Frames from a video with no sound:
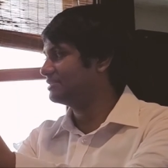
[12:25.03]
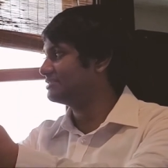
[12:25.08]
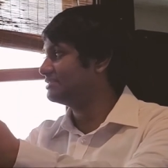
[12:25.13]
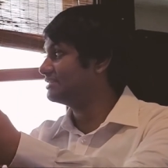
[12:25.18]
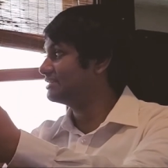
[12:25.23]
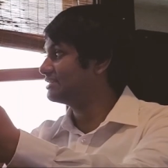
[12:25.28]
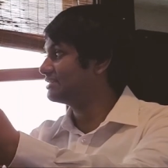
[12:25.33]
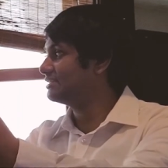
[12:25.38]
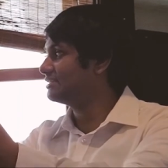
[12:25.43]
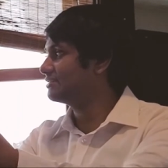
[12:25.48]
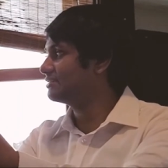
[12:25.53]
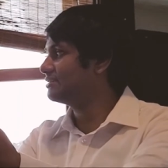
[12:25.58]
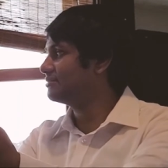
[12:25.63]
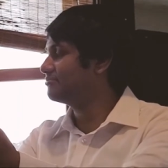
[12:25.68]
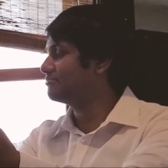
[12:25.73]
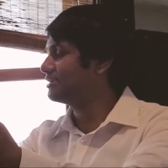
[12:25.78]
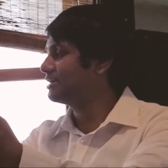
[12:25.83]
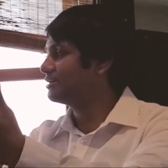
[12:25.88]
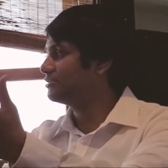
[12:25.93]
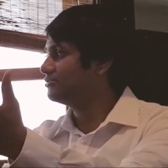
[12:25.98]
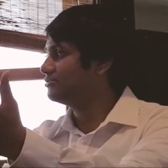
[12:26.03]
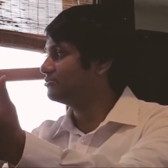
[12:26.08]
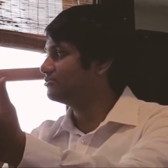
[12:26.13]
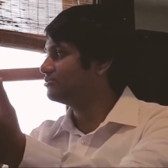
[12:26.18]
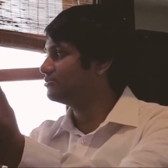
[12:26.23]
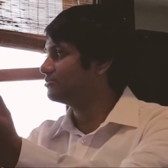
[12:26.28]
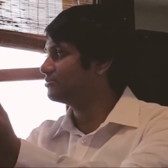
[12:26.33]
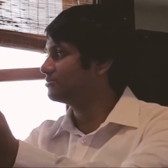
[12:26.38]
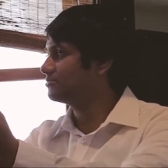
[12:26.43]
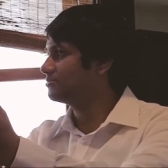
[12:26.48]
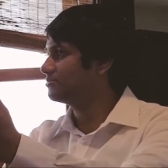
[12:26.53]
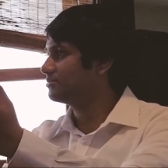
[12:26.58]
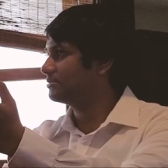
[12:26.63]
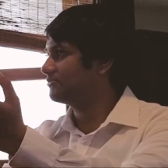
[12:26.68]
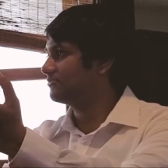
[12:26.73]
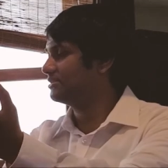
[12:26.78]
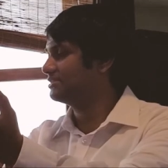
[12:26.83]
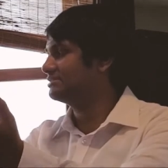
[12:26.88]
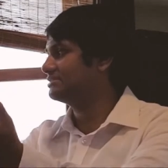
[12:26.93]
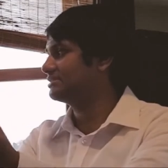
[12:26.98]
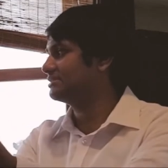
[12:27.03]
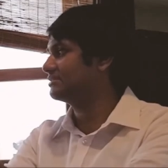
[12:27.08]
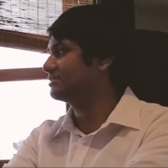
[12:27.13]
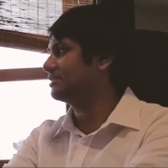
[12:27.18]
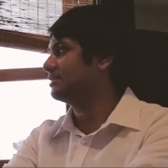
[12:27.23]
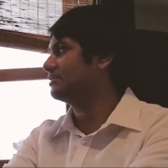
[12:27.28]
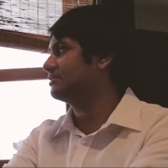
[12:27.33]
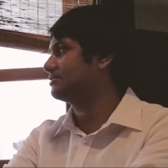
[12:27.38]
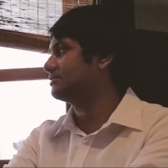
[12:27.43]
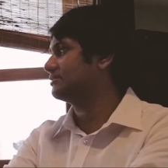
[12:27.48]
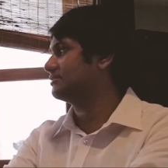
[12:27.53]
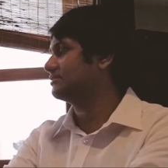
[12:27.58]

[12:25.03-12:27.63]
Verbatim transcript: yeah, compared no. to Western countries?